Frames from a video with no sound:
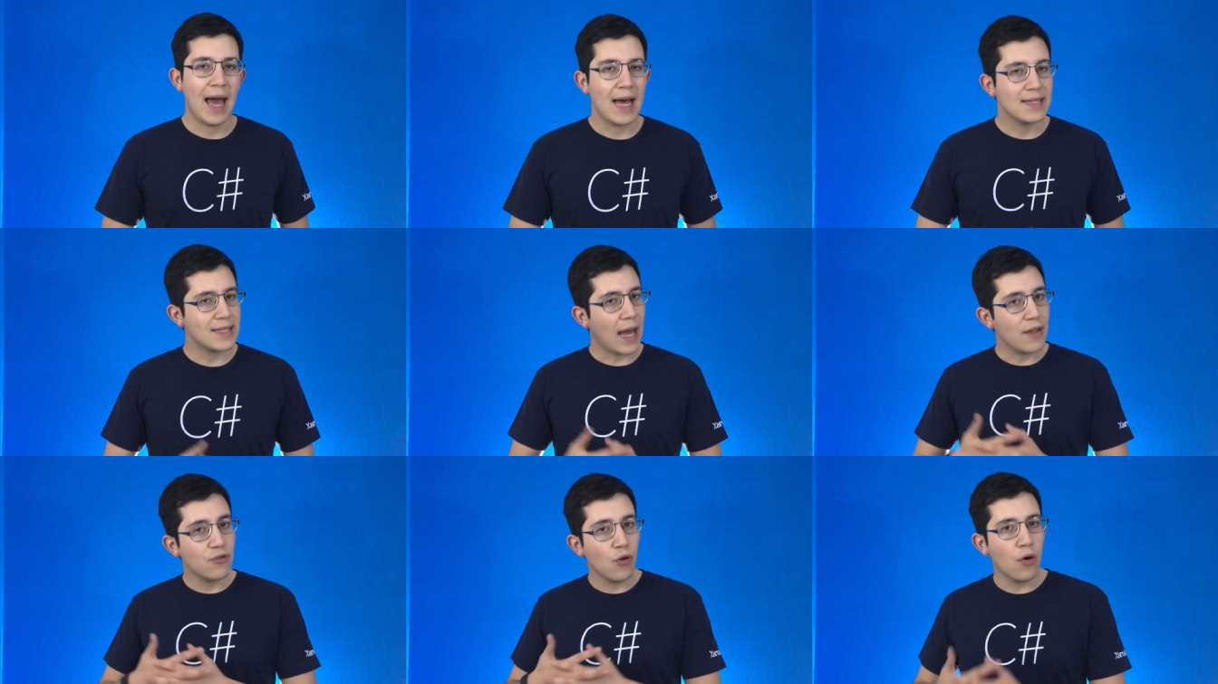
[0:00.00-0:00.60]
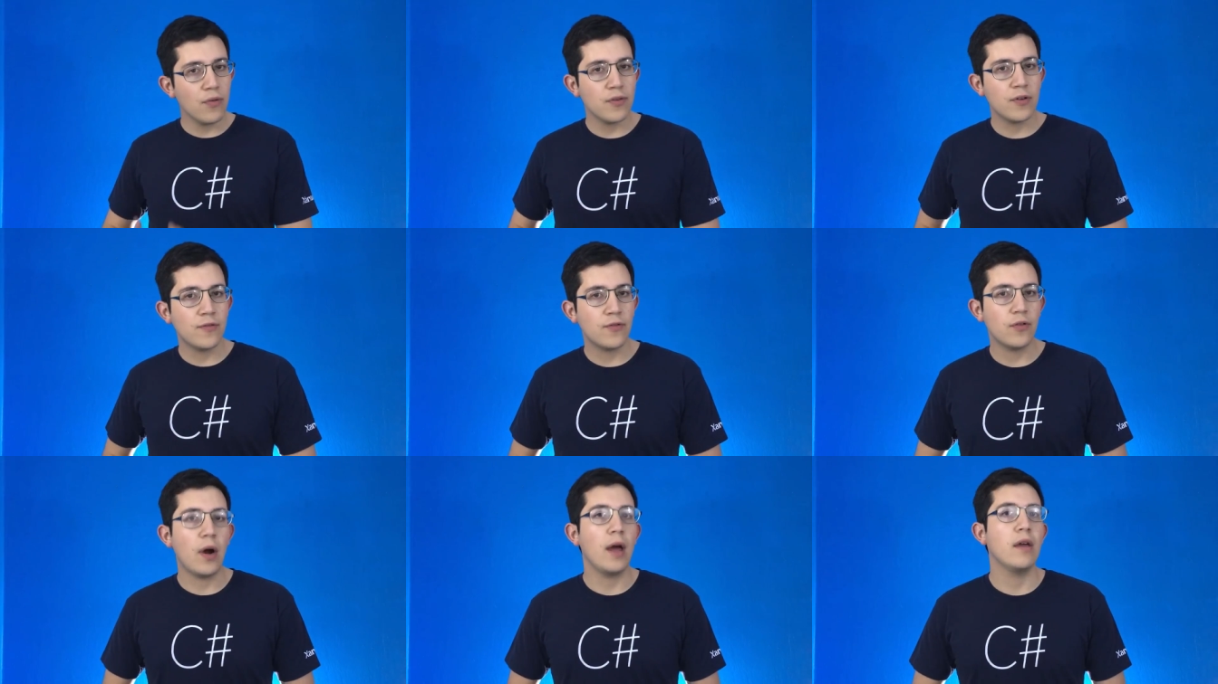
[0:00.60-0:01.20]
and another
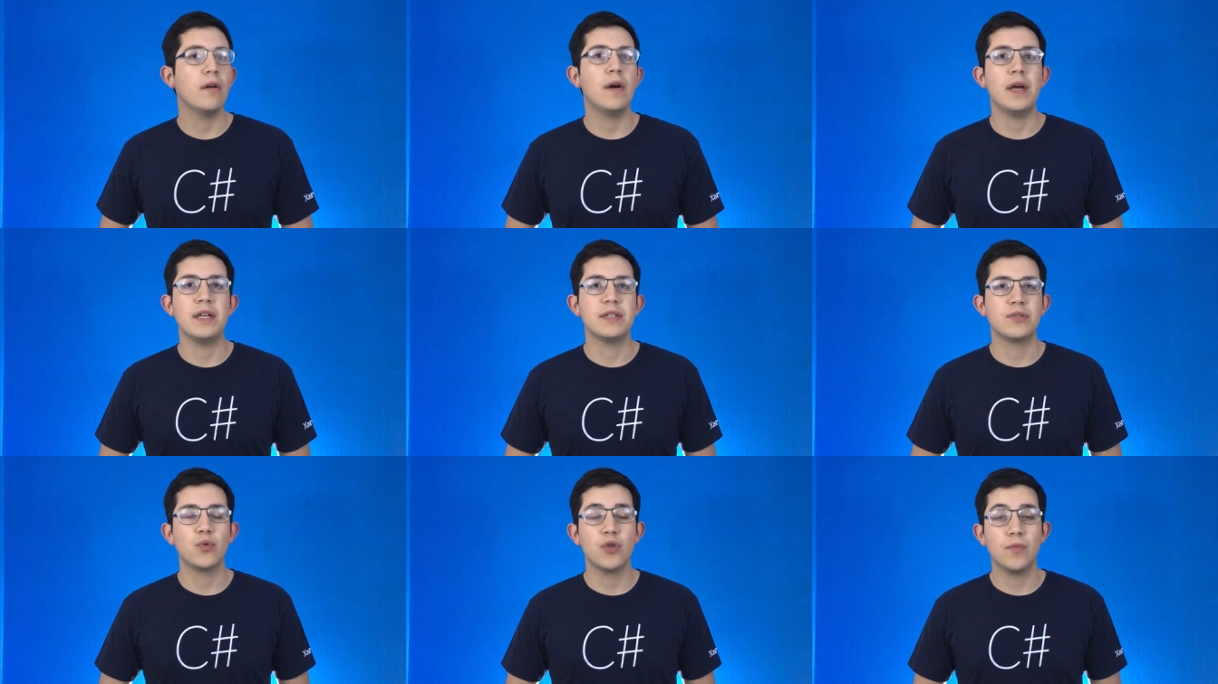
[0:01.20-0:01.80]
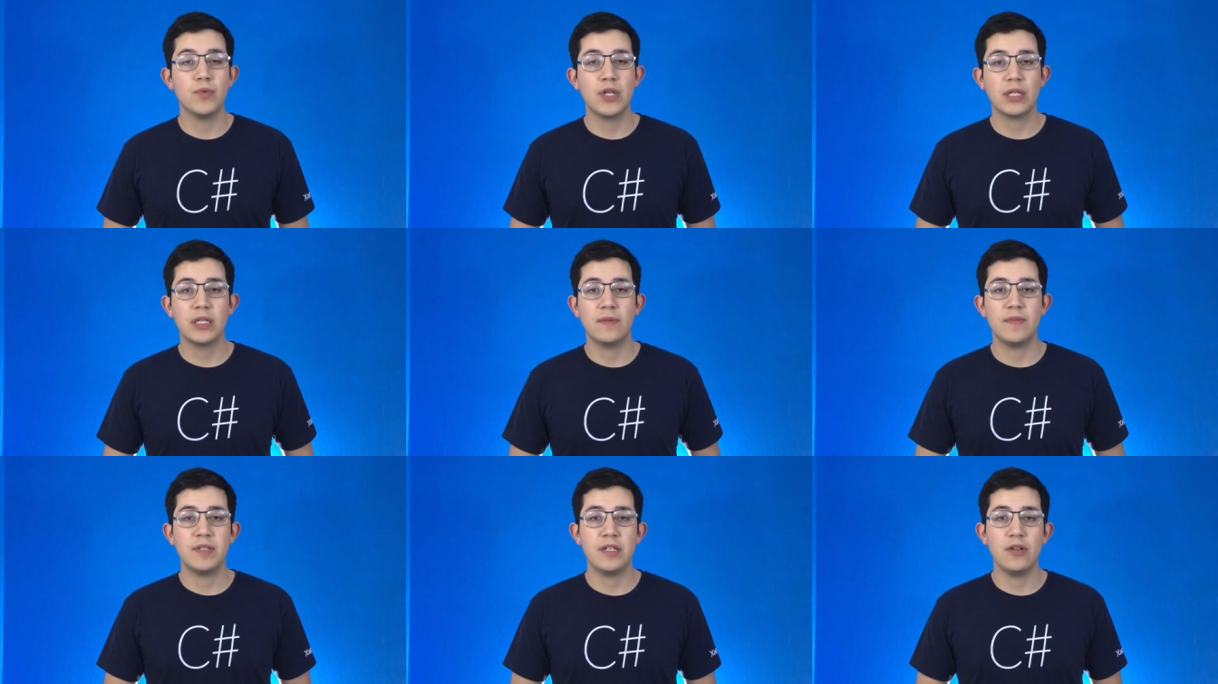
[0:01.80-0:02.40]
for iOS with
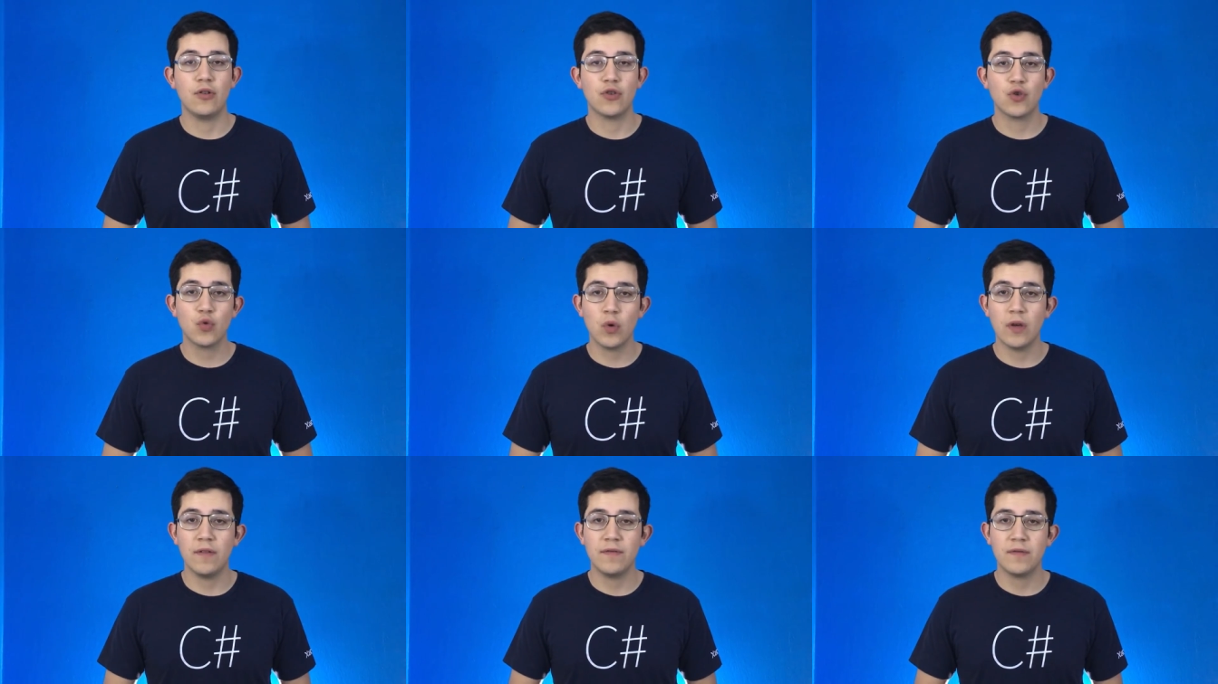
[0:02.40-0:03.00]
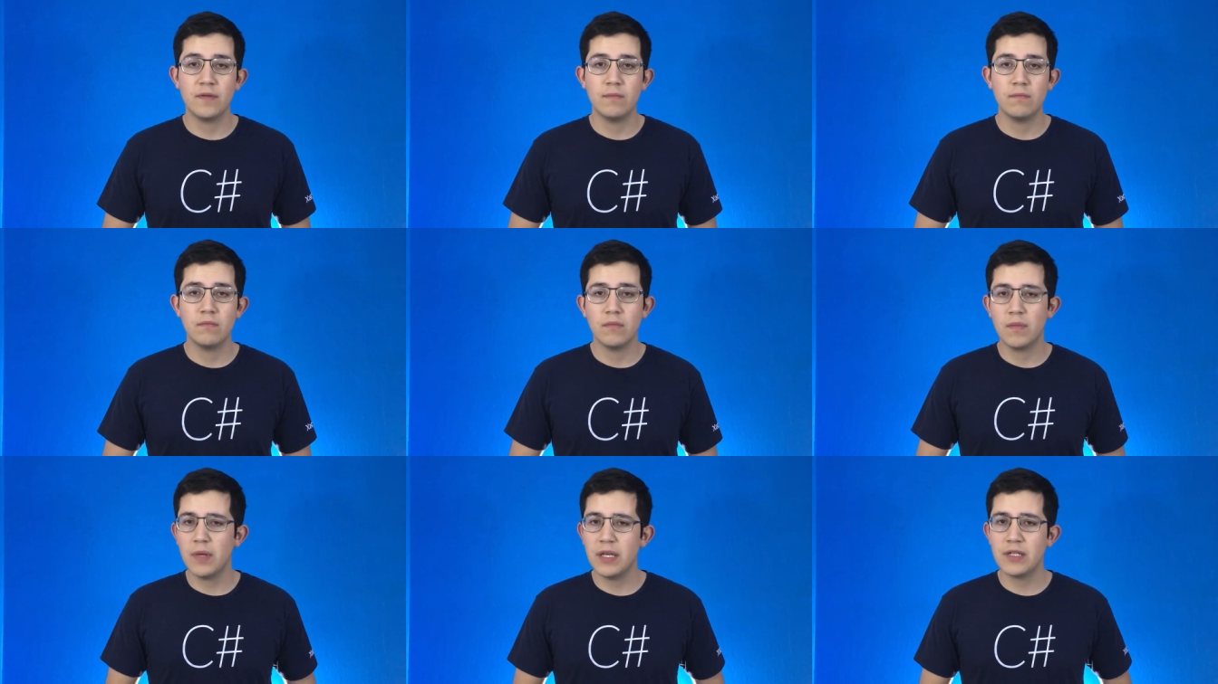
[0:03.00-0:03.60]
Objective-C or Swift
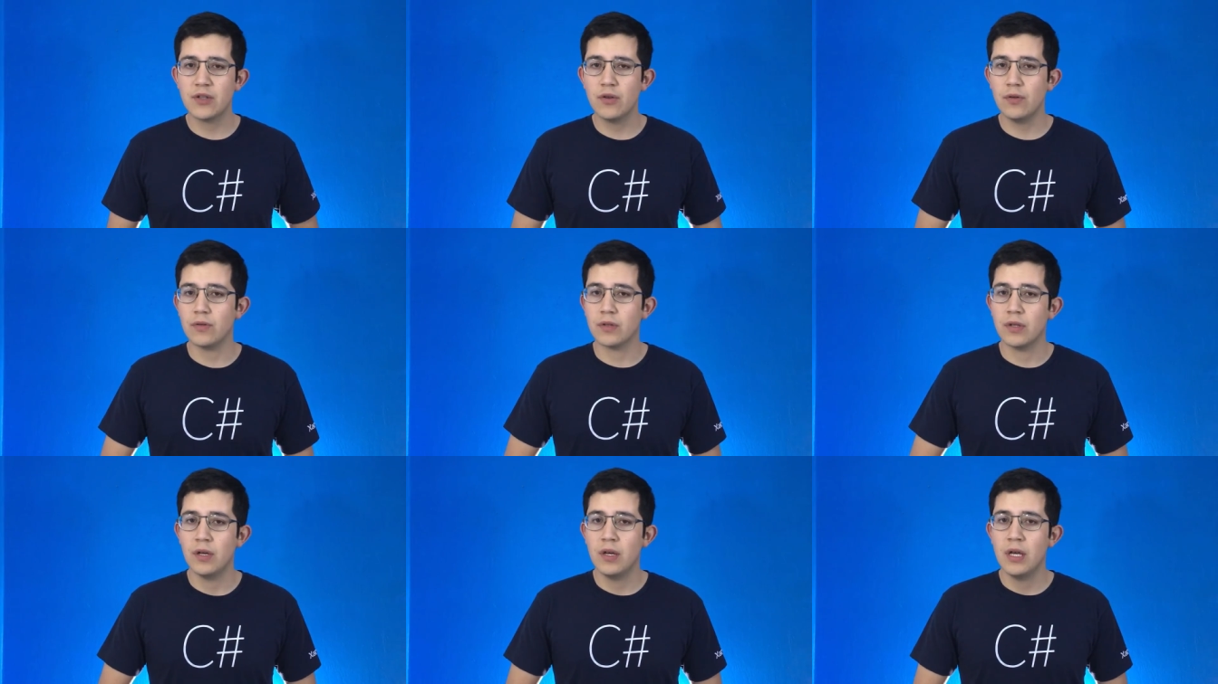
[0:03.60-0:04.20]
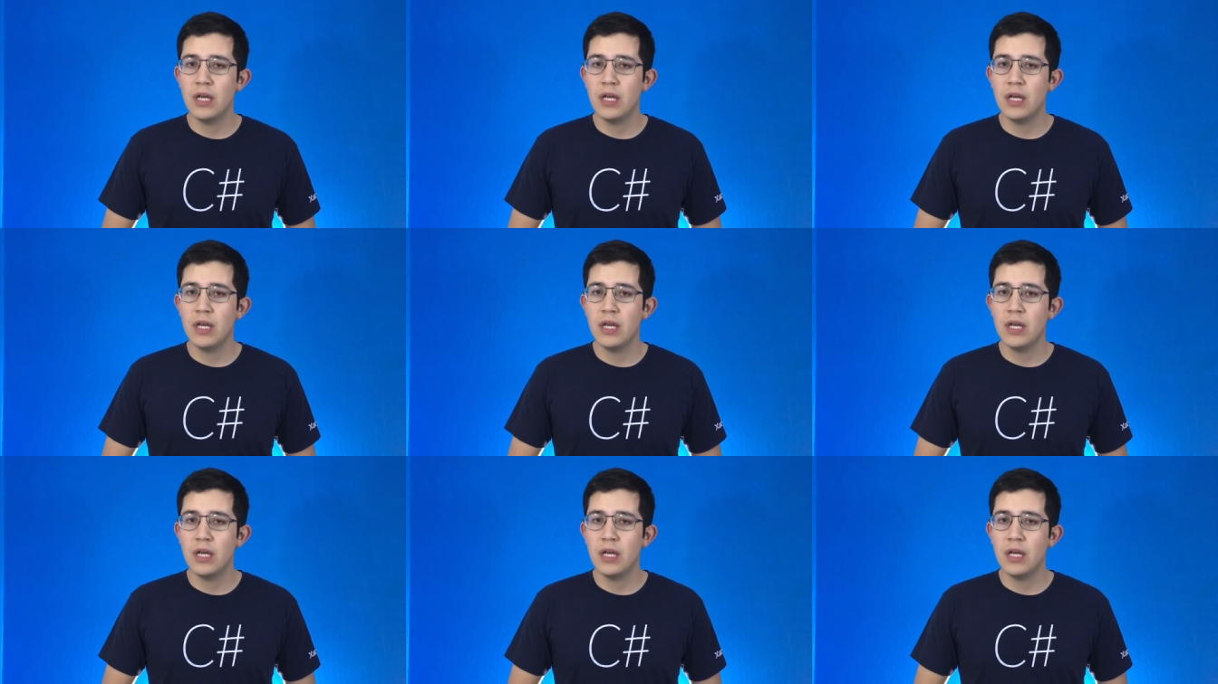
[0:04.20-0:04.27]
is good